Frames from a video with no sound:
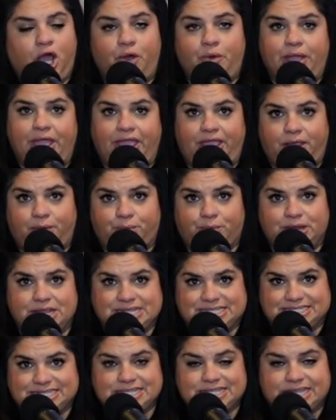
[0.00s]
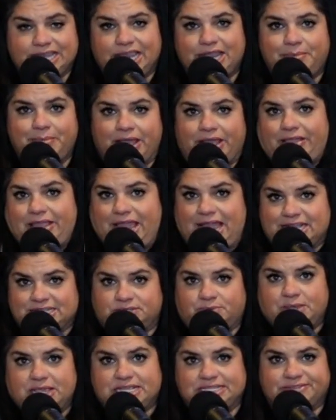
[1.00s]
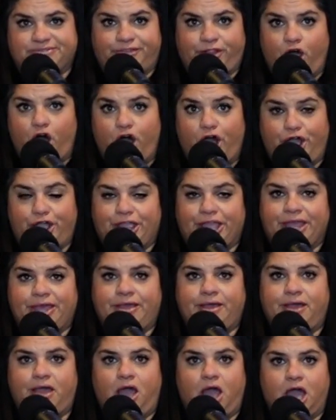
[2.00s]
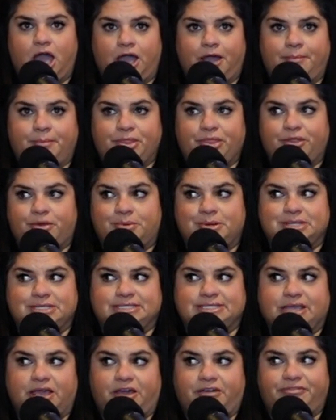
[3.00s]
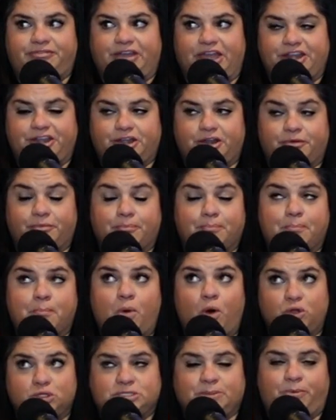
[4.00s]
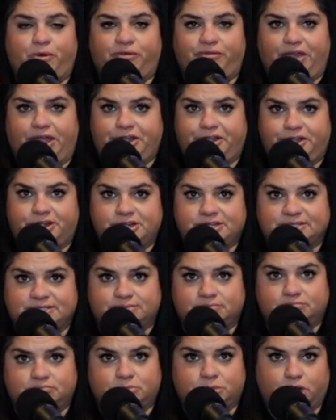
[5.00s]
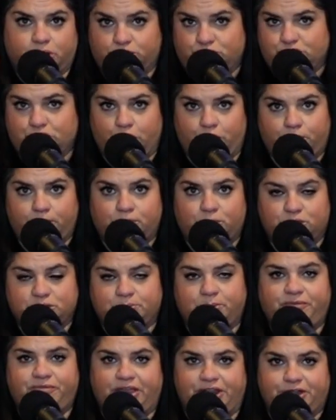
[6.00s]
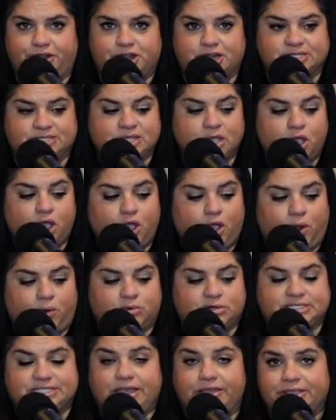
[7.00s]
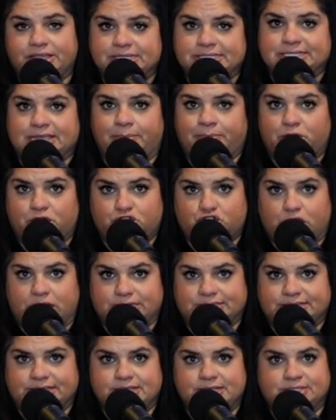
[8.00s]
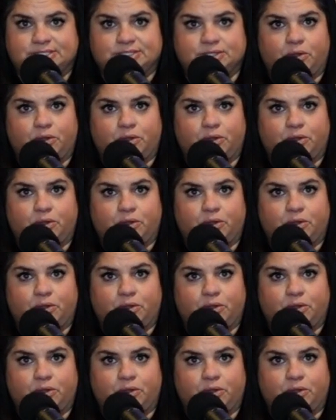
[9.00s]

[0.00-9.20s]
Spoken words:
Okay, recently in my last week's vlog, there was multiple vendors, no joke, multiple vendors were selling summer dresses.